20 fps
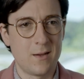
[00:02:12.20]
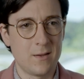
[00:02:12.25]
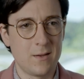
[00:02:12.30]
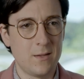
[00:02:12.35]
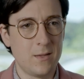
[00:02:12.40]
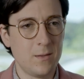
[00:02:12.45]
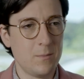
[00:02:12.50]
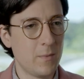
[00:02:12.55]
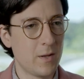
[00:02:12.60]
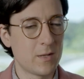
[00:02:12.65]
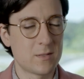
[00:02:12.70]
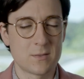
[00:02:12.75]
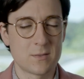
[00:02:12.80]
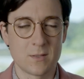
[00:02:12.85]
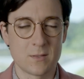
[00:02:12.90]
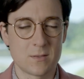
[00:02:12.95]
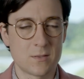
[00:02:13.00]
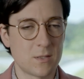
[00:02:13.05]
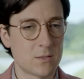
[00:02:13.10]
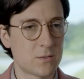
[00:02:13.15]
He makes
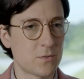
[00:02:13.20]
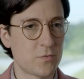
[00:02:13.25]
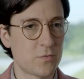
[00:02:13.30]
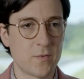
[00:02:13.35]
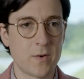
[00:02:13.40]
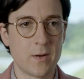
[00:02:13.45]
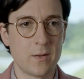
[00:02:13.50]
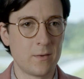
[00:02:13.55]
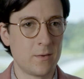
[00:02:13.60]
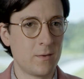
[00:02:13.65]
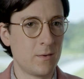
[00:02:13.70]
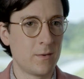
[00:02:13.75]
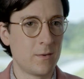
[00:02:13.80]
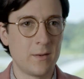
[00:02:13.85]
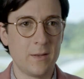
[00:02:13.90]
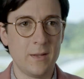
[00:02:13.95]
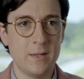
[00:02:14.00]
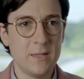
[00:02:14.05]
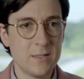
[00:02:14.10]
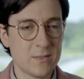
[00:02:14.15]
this such a fun,
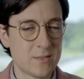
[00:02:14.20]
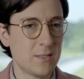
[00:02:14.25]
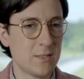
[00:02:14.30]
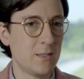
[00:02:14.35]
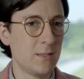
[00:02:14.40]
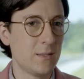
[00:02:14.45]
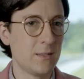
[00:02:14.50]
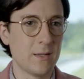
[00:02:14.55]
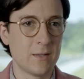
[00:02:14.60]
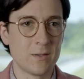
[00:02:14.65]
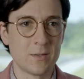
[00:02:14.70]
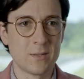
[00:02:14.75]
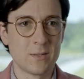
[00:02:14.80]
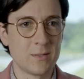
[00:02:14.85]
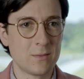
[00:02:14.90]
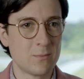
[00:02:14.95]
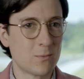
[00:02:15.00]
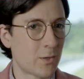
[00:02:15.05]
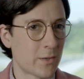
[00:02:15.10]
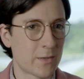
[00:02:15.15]

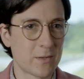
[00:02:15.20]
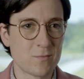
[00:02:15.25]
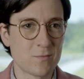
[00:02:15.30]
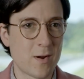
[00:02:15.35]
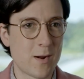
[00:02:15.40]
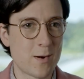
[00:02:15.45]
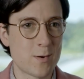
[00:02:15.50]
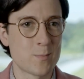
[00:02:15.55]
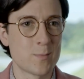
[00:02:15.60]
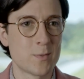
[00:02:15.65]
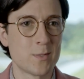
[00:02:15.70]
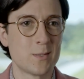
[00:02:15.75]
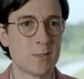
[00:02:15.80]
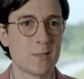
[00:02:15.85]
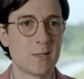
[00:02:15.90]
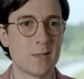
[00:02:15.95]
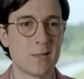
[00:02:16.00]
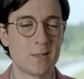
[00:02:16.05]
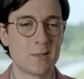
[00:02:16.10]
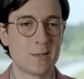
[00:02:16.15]
easy work environment
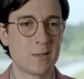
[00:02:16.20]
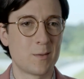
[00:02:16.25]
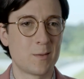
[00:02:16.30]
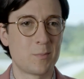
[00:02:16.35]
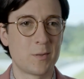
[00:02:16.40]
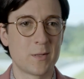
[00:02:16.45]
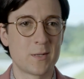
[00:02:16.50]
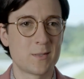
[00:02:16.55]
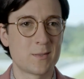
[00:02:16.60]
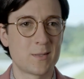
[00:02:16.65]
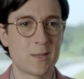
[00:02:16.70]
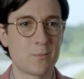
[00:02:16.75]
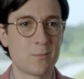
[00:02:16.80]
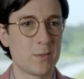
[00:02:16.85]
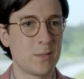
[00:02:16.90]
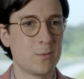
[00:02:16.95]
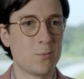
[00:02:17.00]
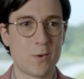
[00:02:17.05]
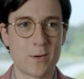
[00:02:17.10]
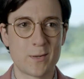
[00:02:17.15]
and a place that
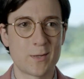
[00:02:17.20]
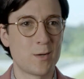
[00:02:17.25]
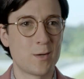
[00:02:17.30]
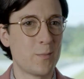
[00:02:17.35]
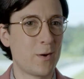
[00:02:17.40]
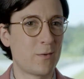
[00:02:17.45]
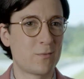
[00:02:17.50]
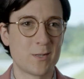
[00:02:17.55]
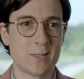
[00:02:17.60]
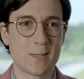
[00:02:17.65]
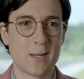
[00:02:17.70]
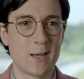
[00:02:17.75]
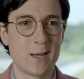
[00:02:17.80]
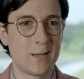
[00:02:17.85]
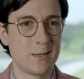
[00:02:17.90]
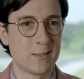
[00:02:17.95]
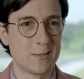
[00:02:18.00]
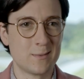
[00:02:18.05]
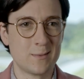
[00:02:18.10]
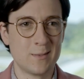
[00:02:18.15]
we want to come every
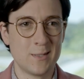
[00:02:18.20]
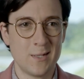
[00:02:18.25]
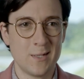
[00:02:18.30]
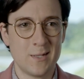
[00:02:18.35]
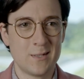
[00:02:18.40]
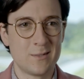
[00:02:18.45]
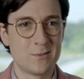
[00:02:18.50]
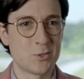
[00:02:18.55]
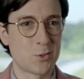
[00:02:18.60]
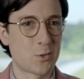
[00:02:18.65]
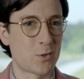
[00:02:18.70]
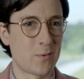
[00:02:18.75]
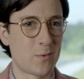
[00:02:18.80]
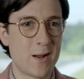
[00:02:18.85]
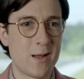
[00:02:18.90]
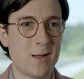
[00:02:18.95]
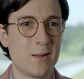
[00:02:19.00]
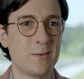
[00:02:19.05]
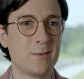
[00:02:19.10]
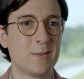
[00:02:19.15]
day and joke
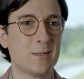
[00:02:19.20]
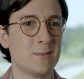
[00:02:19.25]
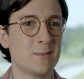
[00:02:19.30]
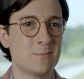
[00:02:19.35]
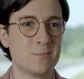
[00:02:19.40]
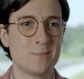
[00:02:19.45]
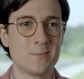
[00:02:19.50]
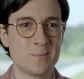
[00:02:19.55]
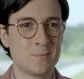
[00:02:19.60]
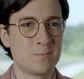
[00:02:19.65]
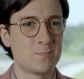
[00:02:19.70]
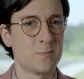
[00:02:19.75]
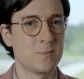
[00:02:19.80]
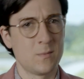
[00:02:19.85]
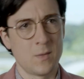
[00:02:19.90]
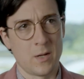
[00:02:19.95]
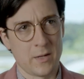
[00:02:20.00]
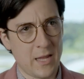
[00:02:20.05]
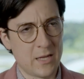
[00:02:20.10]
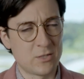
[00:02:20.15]
around and
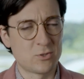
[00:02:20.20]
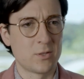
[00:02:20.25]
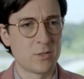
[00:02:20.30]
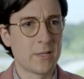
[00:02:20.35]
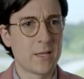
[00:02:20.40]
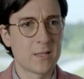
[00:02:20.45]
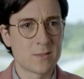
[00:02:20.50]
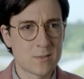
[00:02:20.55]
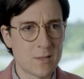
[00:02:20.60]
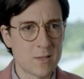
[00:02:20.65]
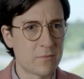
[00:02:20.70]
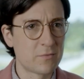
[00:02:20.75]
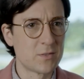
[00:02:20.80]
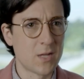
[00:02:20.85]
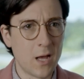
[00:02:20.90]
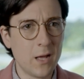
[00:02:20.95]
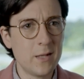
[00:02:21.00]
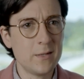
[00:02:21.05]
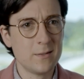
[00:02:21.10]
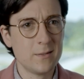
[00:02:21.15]
occasionally get stuff
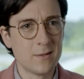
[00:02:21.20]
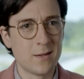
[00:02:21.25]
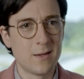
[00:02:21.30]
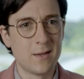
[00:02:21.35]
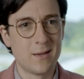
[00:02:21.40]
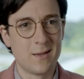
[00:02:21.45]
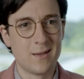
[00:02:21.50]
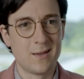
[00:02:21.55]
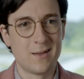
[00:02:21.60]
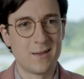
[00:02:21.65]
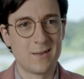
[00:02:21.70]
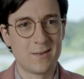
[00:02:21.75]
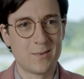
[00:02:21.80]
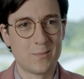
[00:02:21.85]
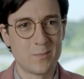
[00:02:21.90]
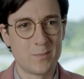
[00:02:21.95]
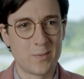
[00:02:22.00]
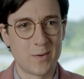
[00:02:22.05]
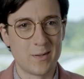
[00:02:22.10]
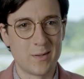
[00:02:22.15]
done,
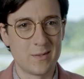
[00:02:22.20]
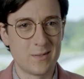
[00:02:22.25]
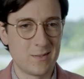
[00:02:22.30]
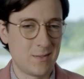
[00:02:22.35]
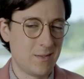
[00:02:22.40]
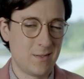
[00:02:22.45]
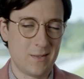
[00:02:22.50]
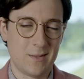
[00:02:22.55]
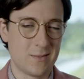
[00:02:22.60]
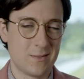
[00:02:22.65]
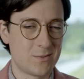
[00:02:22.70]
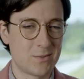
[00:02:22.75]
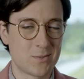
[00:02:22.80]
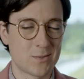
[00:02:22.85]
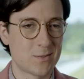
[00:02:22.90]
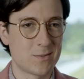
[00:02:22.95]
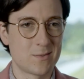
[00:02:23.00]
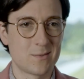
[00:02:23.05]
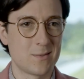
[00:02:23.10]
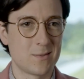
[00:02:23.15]
but it's
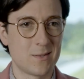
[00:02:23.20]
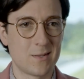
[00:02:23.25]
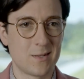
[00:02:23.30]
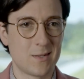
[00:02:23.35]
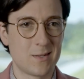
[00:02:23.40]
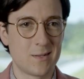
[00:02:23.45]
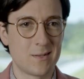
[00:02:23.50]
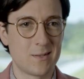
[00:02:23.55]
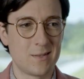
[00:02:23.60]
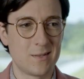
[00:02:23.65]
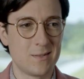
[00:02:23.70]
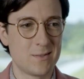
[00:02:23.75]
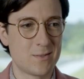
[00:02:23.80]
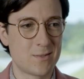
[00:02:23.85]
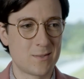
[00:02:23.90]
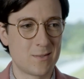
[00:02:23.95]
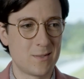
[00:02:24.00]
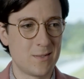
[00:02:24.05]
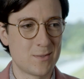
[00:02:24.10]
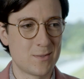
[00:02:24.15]
just
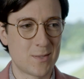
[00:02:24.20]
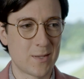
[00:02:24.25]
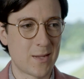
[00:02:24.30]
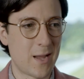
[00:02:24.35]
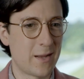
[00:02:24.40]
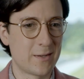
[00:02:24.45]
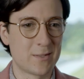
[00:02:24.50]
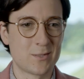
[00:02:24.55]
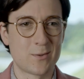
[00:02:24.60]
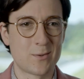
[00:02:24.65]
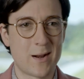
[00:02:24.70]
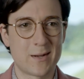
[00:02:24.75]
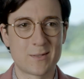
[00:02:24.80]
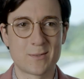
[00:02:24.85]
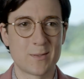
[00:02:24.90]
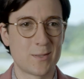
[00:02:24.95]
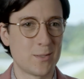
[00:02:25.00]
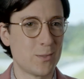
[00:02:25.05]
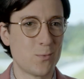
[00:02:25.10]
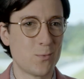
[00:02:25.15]
he's the kind of
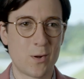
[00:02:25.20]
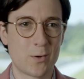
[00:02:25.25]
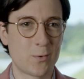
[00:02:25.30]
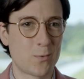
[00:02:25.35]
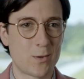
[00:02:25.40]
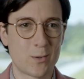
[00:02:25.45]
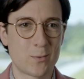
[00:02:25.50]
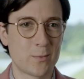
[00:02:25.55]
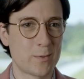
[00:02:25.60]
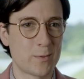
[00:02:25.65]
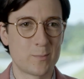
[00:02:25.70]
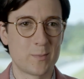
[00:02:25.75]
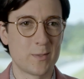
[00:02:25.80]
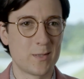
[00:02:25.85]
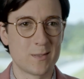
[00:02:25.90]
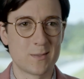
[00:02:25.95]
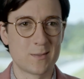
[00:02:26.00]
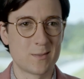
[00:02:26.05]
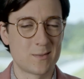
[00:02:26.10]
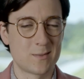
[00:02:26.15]
director that you want to work with
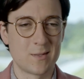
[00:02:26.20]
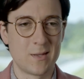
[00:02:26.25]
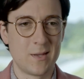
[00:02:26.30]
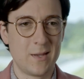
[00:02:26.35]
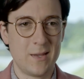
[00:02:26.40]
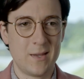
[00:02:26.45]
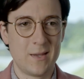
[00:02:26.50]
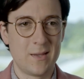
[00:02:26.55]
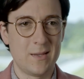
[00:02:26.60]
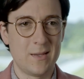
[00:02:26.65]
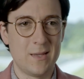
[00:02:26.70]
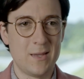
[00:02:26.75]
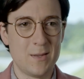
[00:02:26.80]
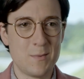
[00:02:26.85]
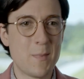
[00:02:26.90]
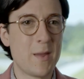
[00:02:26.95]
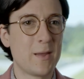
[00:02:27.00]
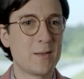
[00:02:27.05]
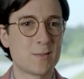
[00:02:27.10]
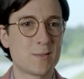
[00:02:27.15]
because he
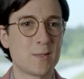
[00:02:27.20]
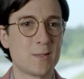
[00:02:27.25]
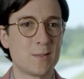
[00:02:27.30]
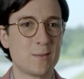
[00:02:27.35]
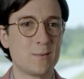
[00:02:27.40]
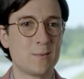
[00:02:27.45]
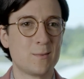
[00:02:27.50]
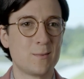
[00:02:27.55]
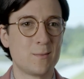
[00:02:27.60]
makes it